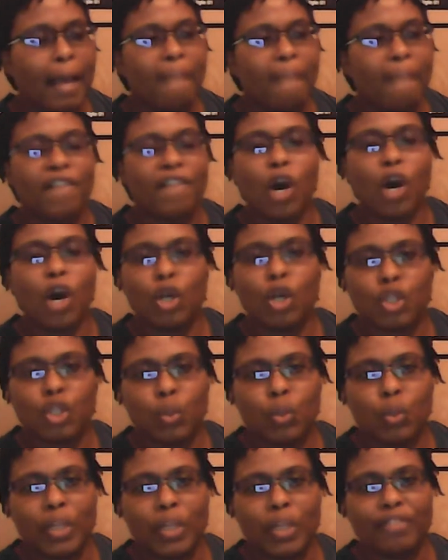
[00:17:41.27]
For us
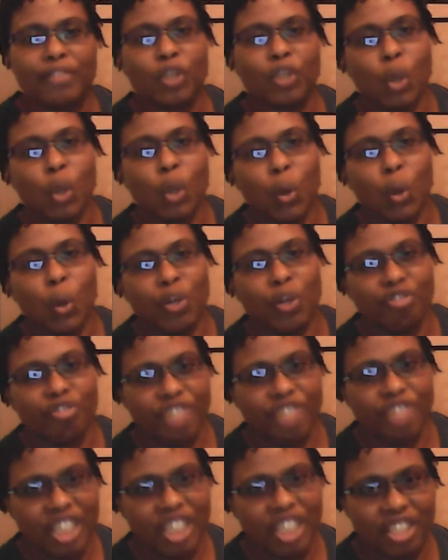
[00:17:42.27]
who live in colder
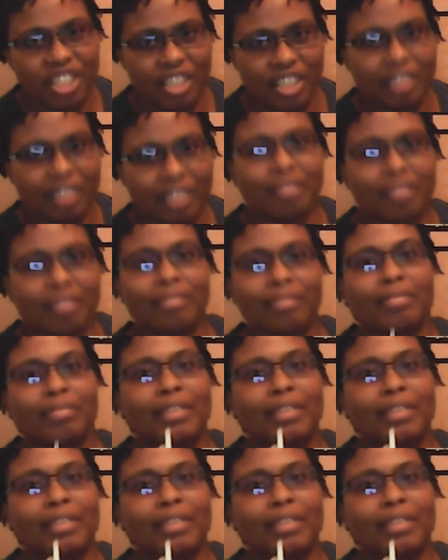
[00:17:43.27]
region,